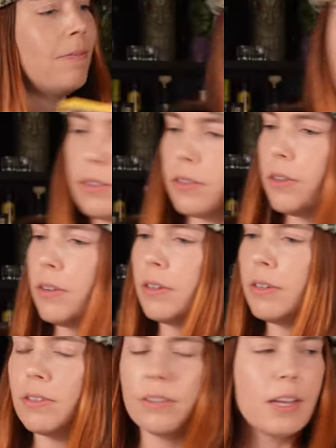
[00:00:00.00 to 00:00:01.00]
And as you
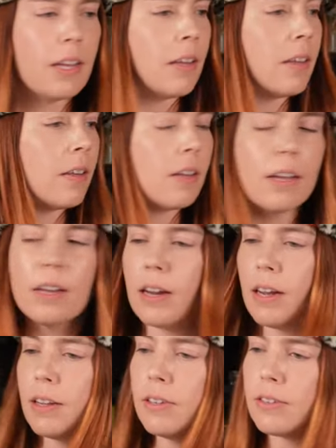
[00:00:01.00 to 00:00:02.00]
can see, it
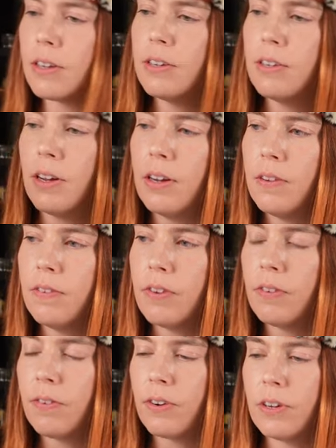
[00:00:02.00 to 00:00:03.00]
has a ton of
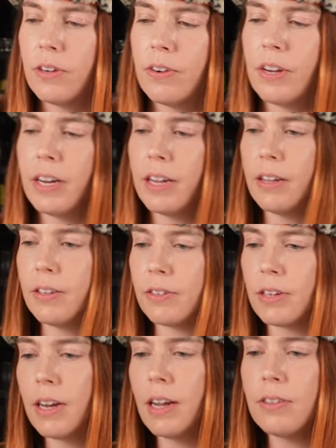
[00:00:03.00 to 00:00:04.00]
different
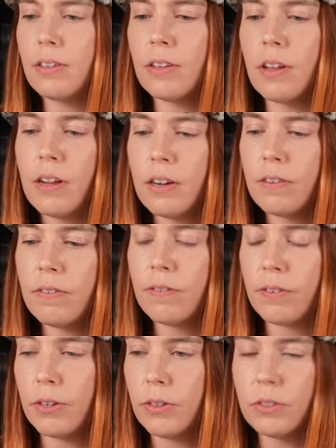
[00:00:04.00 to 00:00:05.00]
ingredients. It has a lot of
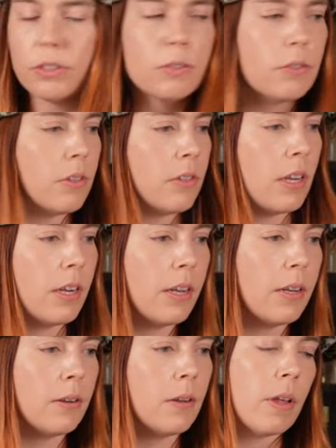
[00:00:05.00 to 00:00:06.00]
fruit juices in
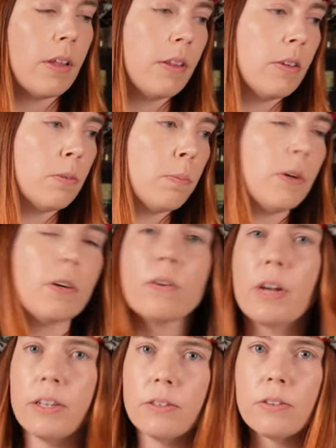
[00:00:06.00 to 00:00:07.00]
it. And this book
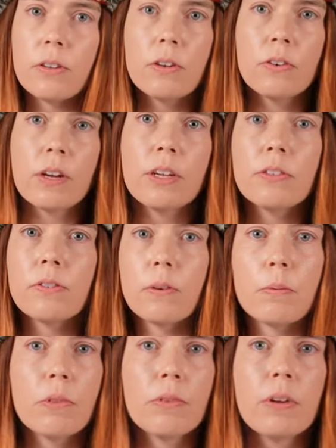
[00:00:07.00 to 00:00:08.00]
rates their drinks
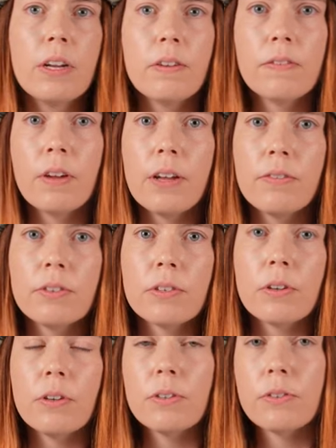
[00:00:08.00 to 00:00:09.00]
from three to five
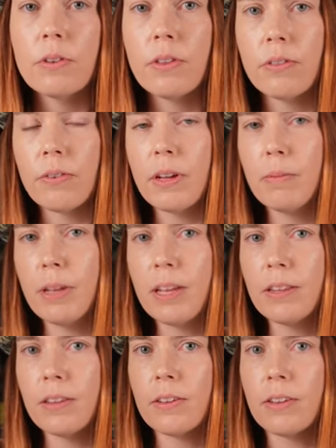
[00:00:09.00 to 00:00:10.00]
skulls, with three
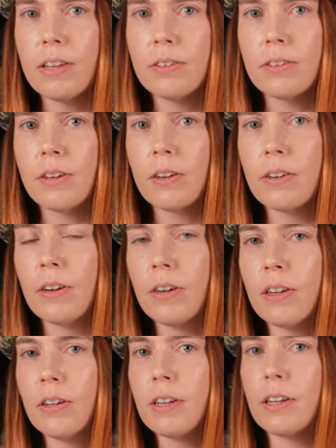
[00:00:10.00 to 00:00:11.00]
being the least
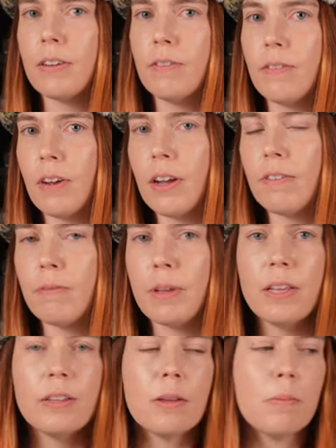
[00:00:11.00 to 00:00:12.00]
alcoholic and five
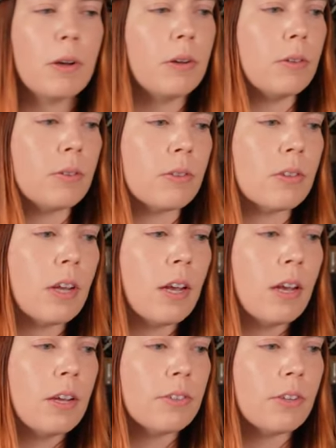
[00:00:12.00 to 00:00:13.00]
being the most.
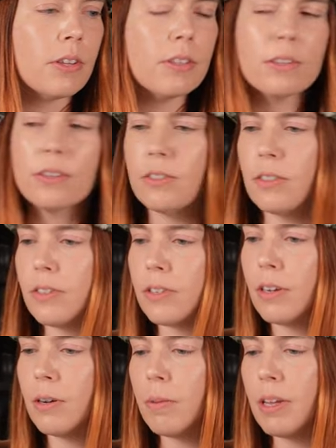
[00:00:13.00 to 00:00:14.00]
So this is
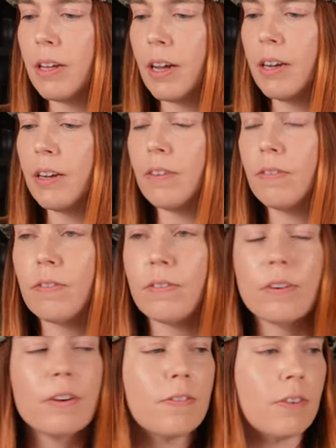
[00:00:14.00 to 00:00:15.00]
just gonna be kind
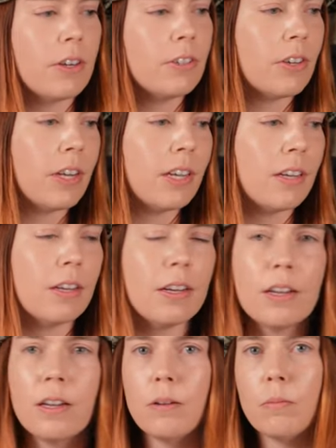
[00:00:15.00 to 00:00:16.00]
of refreshing
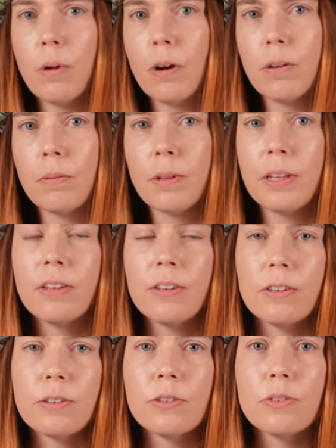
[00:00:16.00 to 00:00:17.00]
and probably a
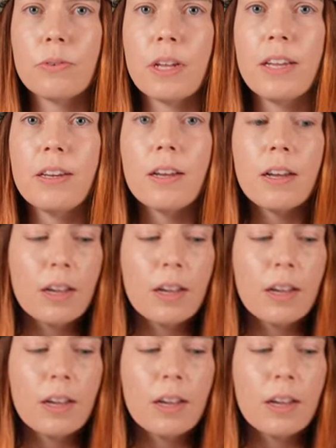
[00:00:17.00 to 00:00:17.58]
little sweet.